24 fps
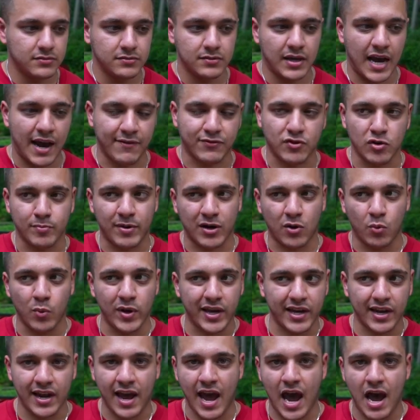after about a
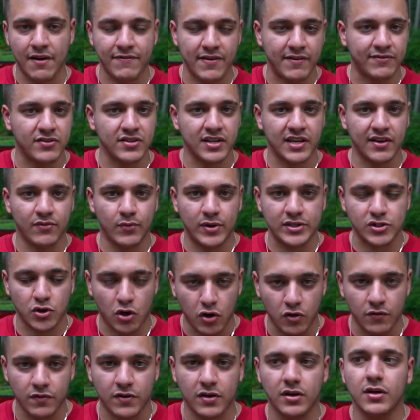week and a half after the giveaway is
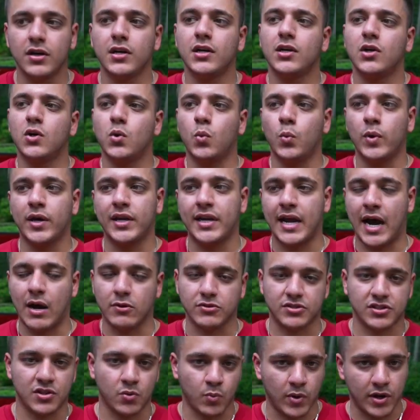over, we
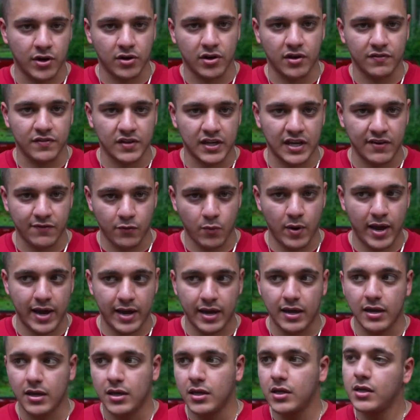announce the winner of the giveaway.
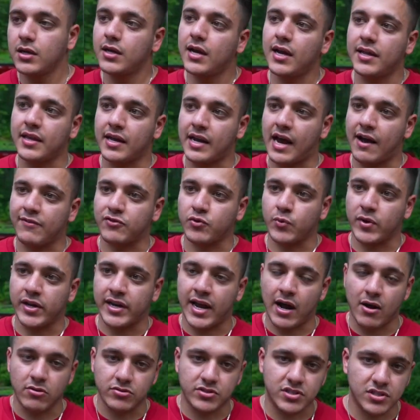And then after we
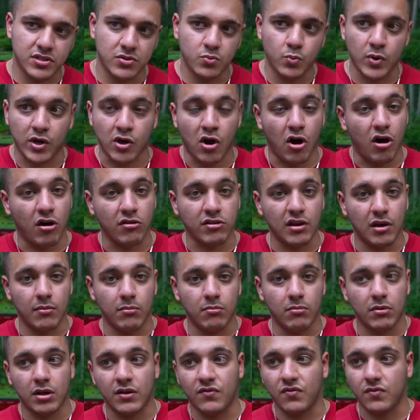announce, we call them
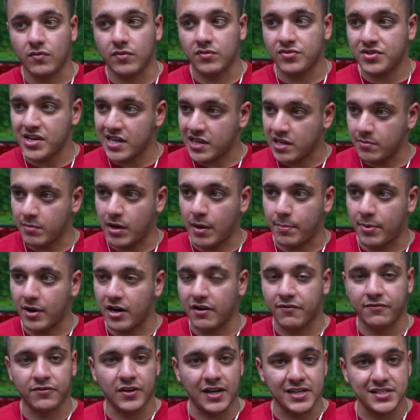and set them up on a
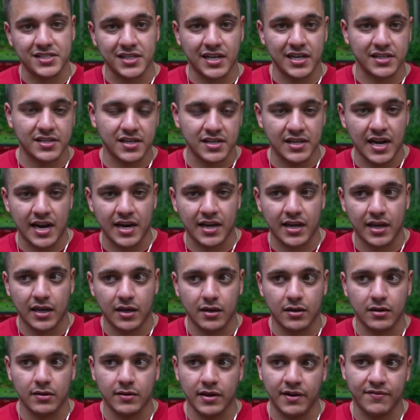flight to get to
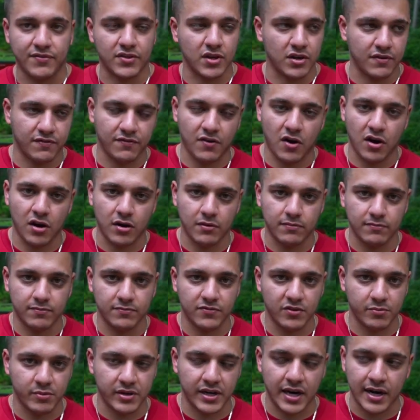Connecticut, if they're far
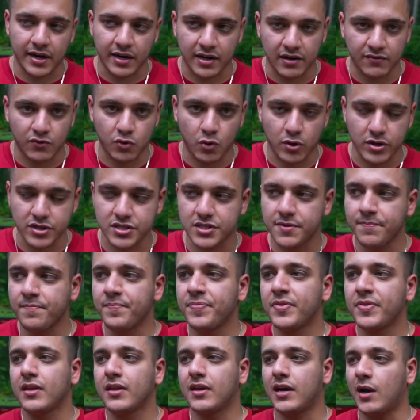from Connecticut, of course.
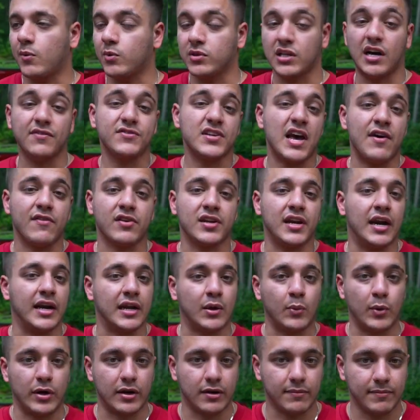I would love to have a
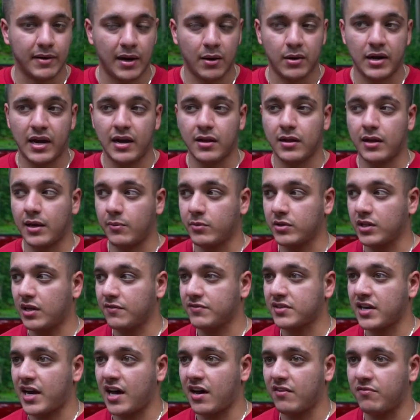Connecticut winner. I would love
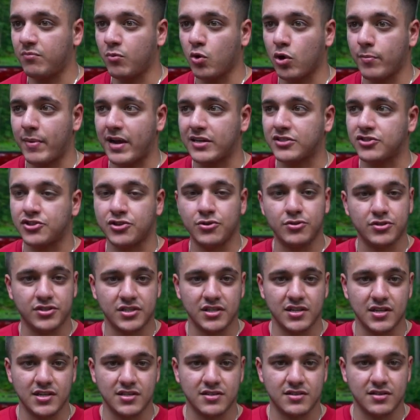to have more
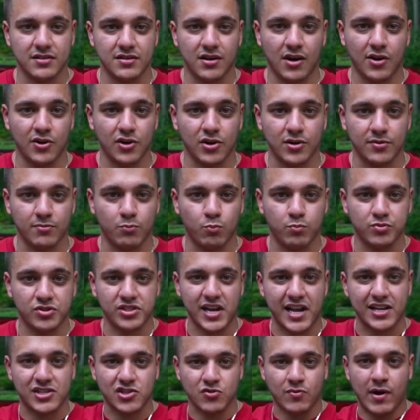Massachusetts and other
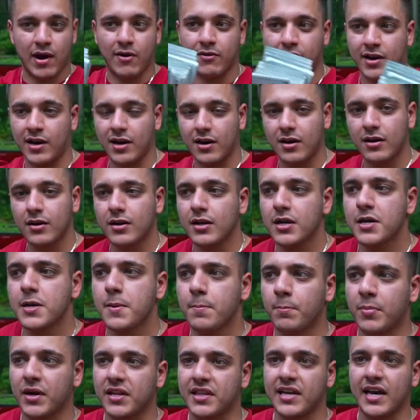states around here.
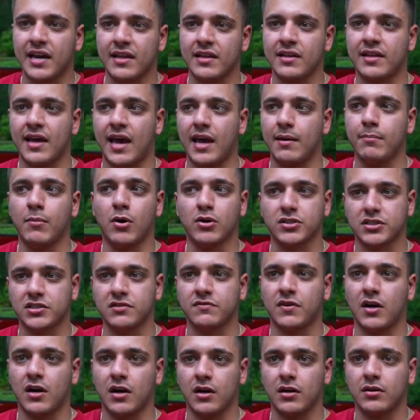But at the end of the day, most
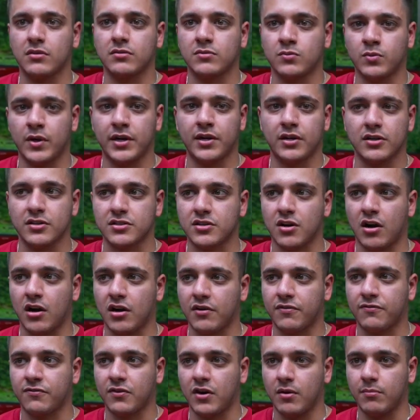of our winners
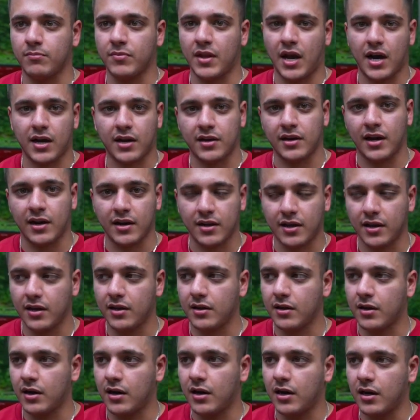are from not
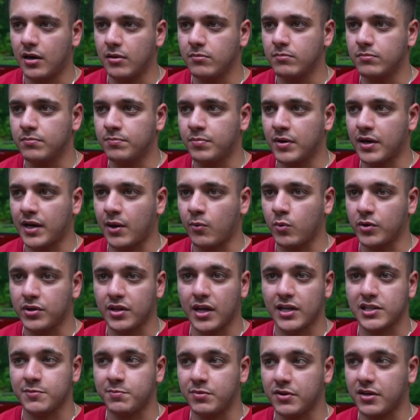Connecticut. But I would
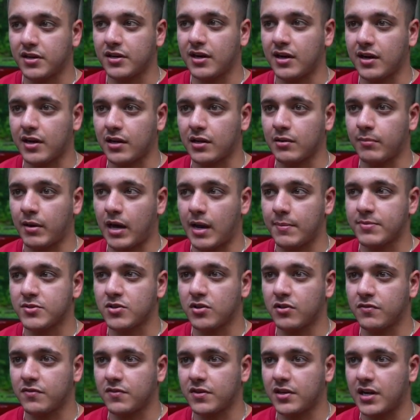like to put Connecticut on the map.
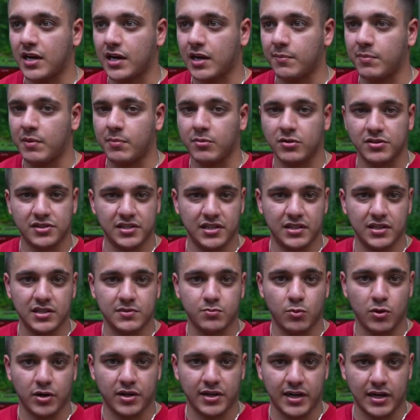So if Connecticut people are seeing this,
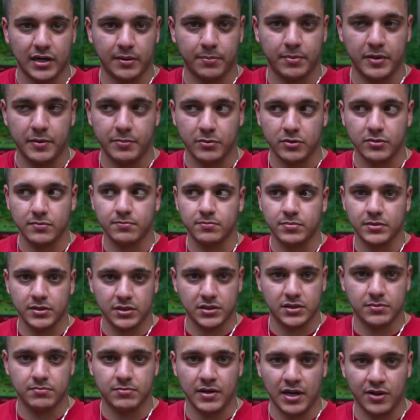more Connecticut people,
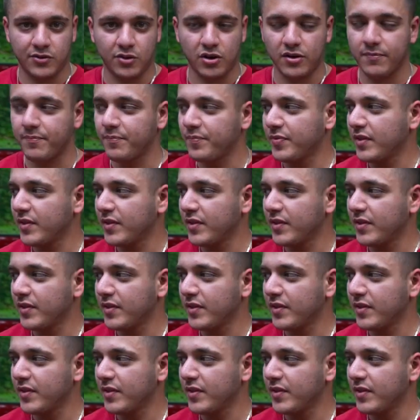please enter.